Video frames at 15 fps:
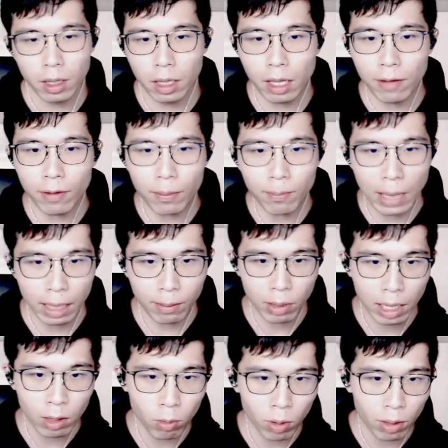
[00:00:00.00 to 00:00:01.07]
Even black
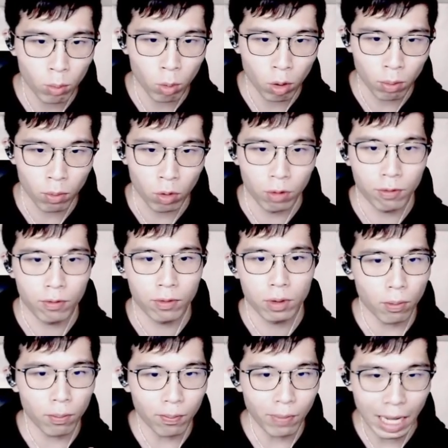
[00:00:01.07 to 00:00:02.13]
play one more move.
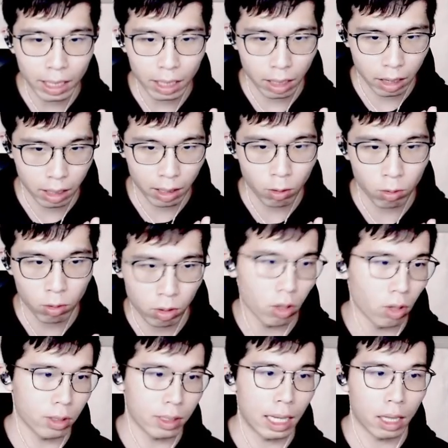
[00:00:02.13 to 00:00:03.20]
Black is still
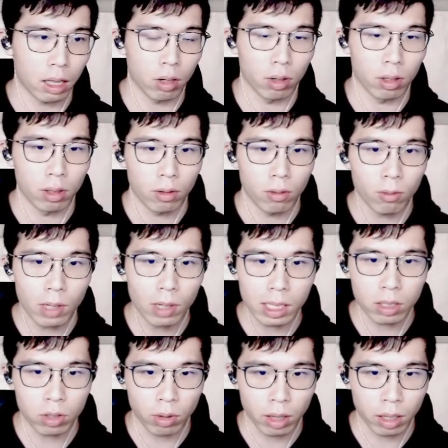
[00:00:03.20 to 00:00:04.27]
not that solid.
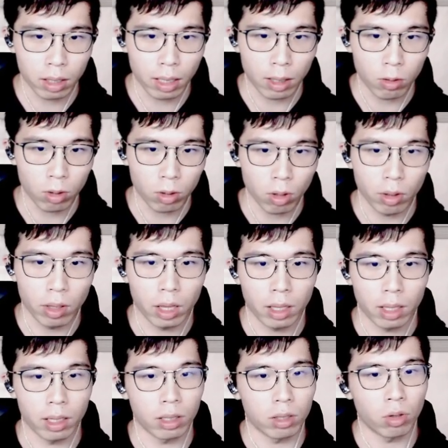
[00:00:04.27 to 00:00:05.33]
White could still
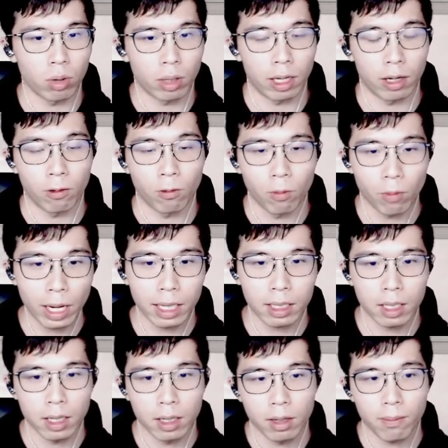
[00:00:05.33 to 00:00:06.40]
consider to
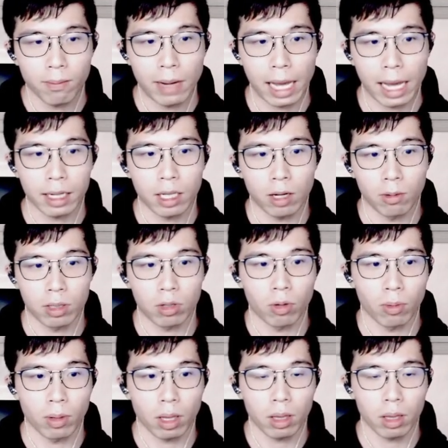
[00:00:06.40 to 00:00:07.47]
invade black territory.